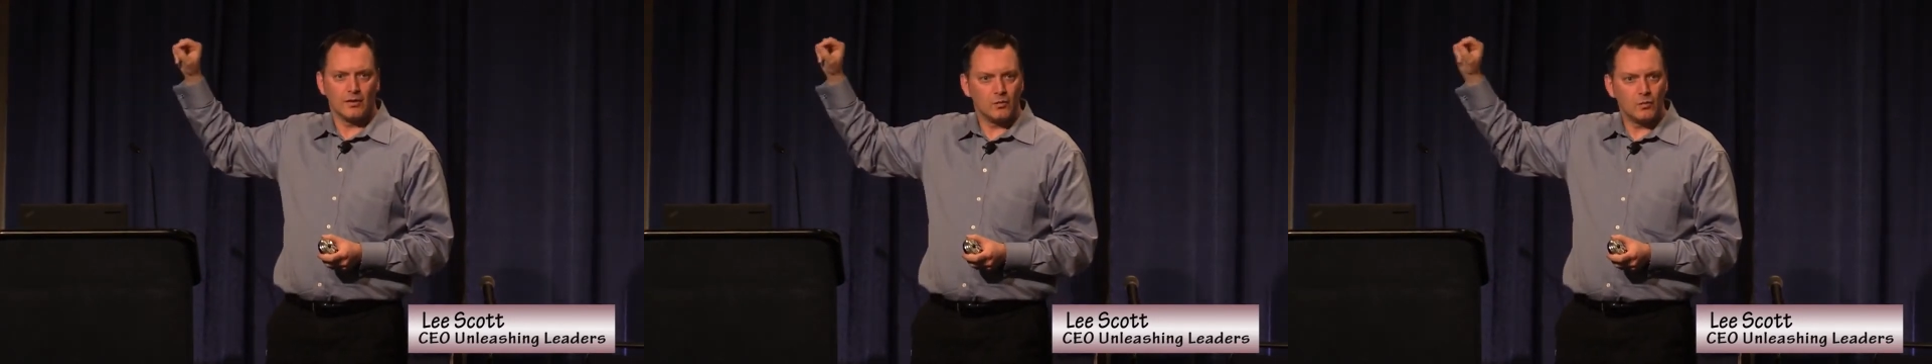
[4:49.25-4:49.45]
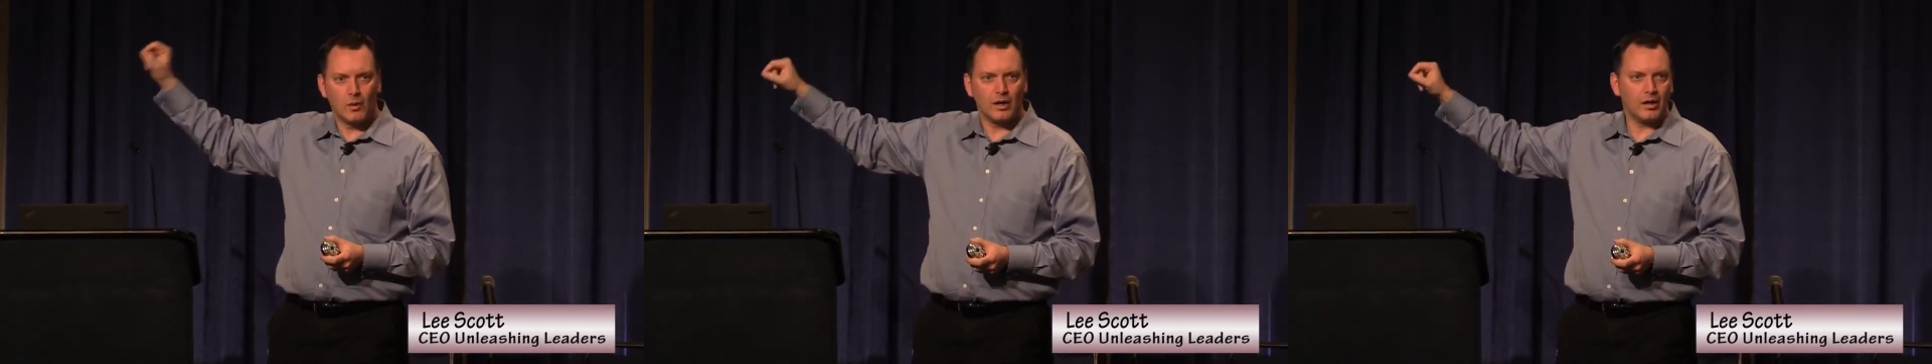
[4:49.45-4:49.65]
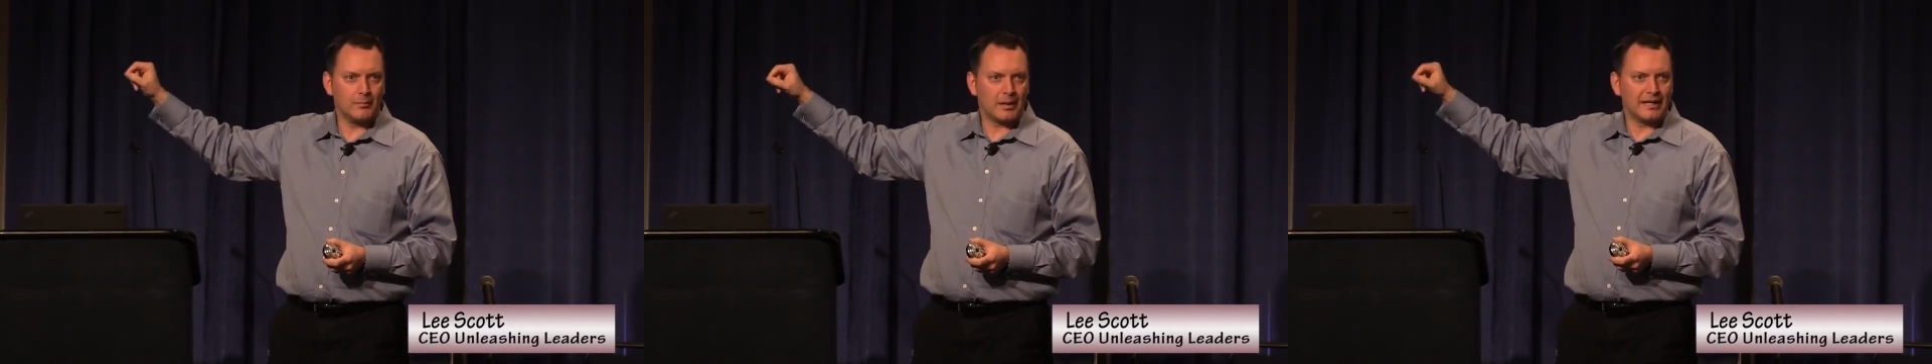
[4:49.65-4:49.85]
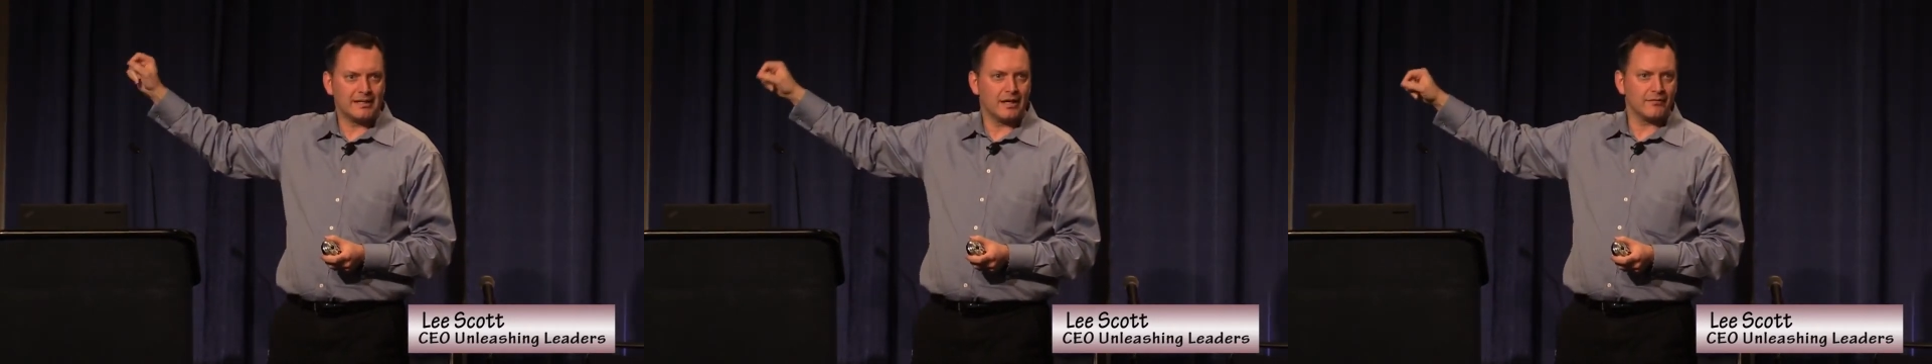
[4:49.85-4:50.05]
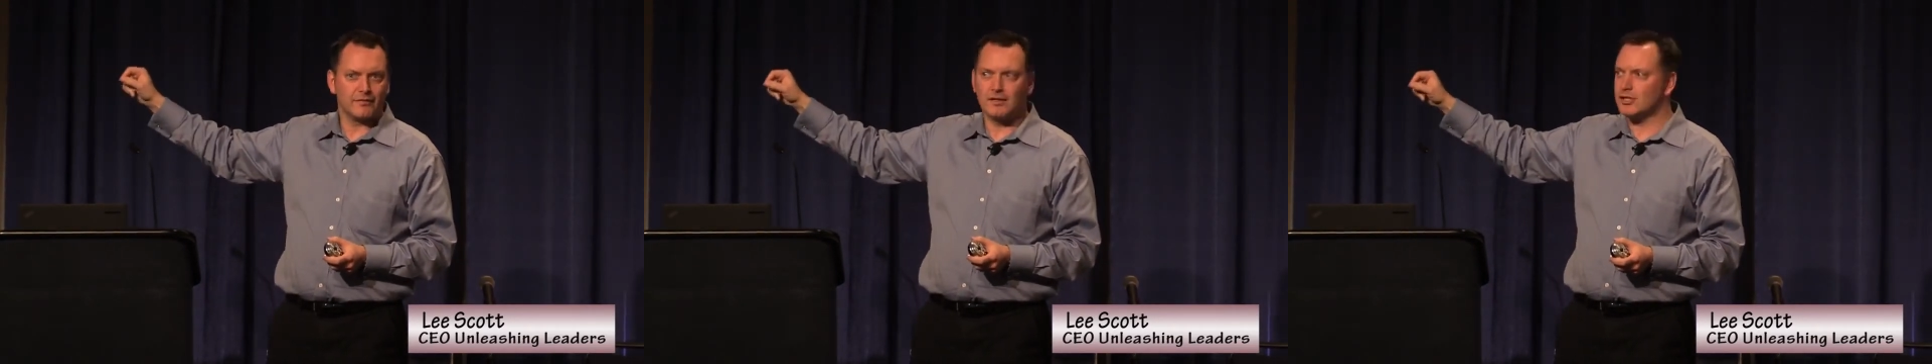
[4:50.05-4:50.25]
then where by
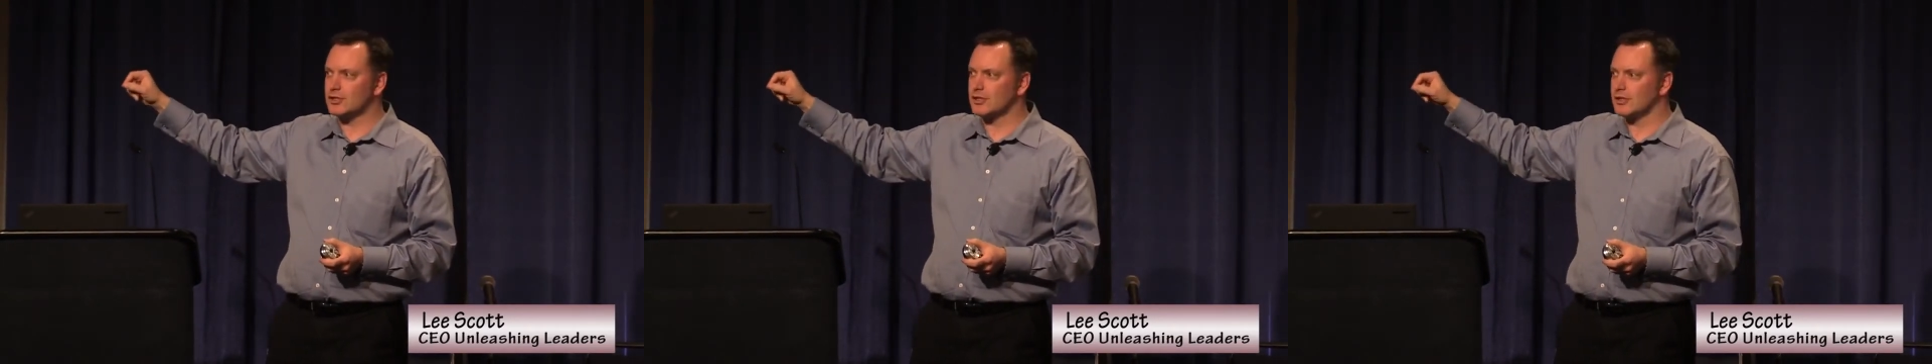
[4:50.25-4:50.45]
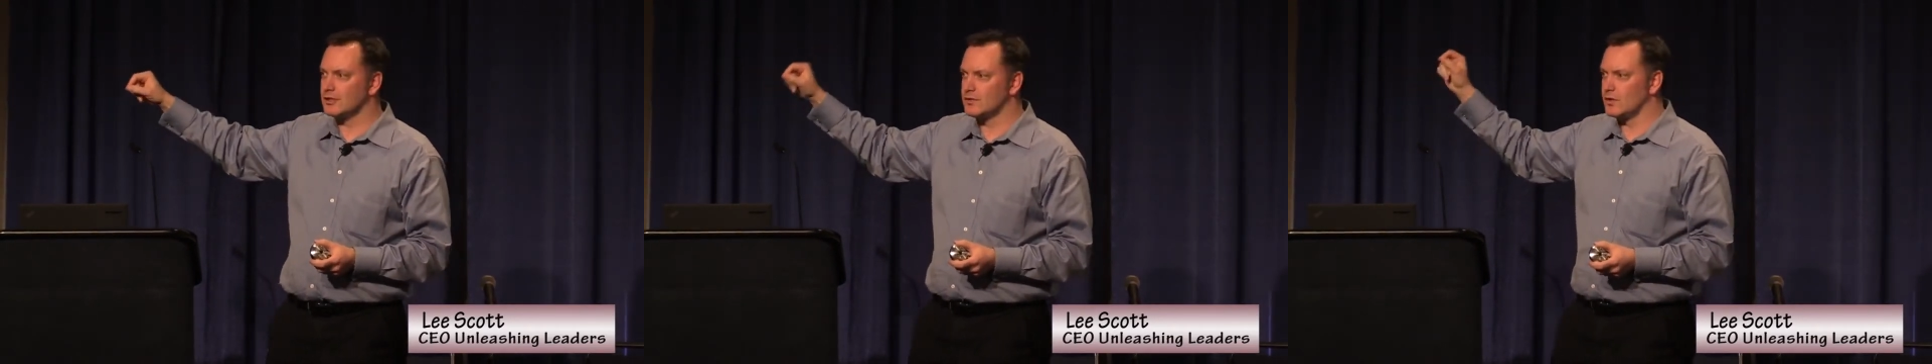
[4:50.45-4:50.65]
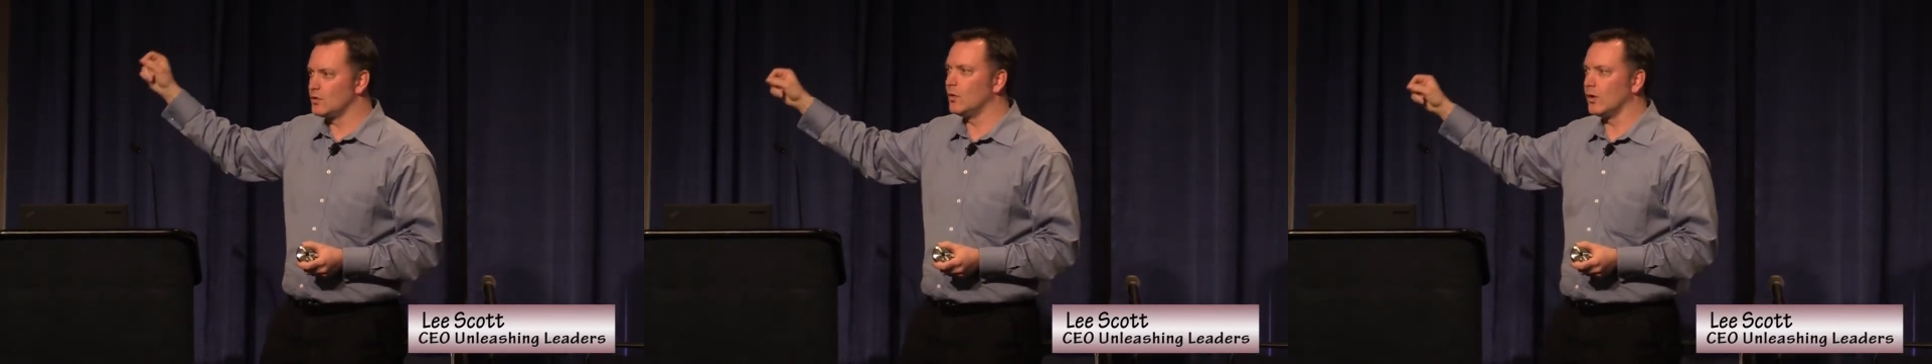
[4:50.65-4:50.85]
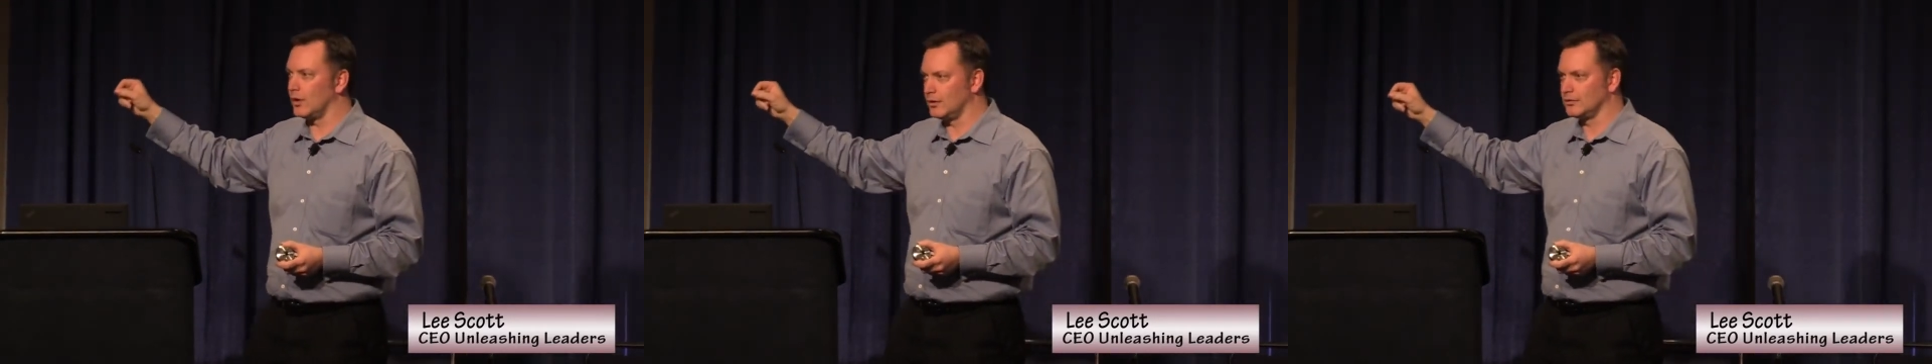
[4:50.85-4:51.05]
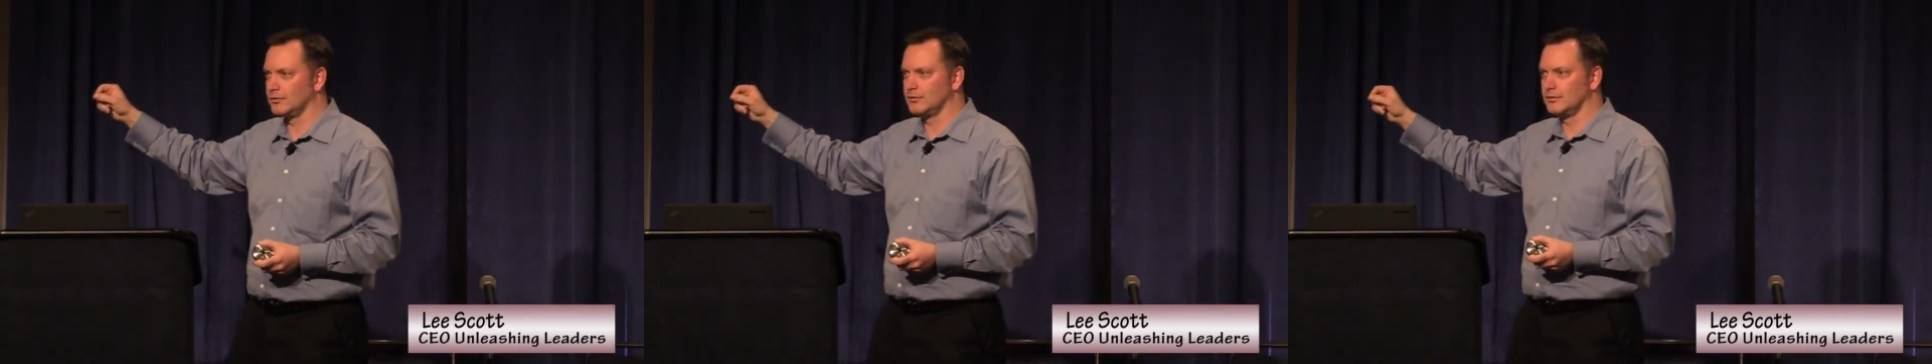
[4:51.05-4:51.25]
definition is the
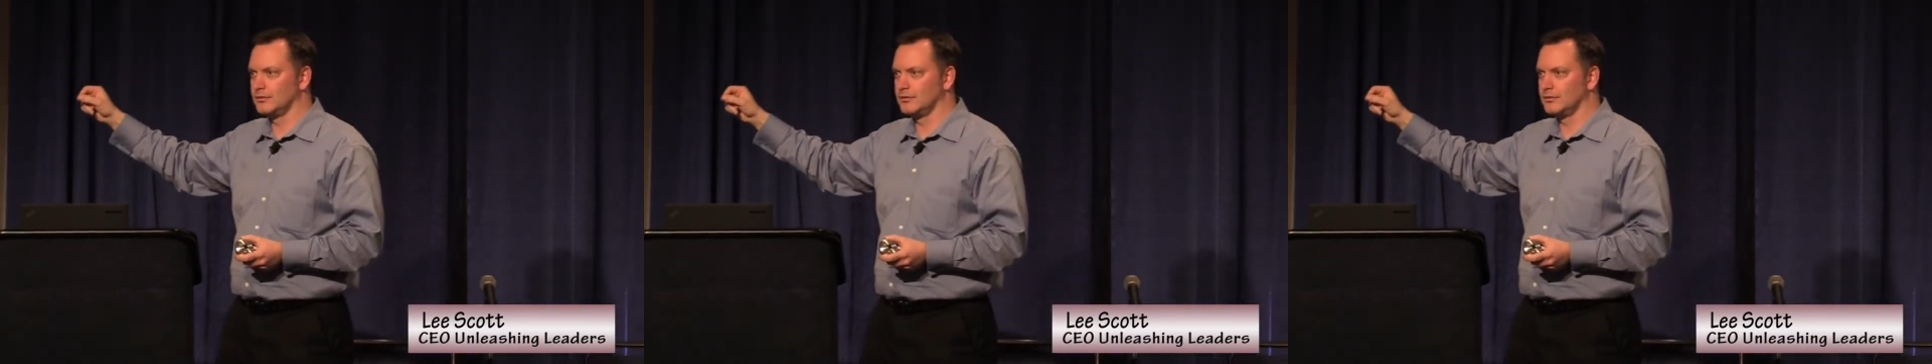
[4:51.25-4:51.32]
door?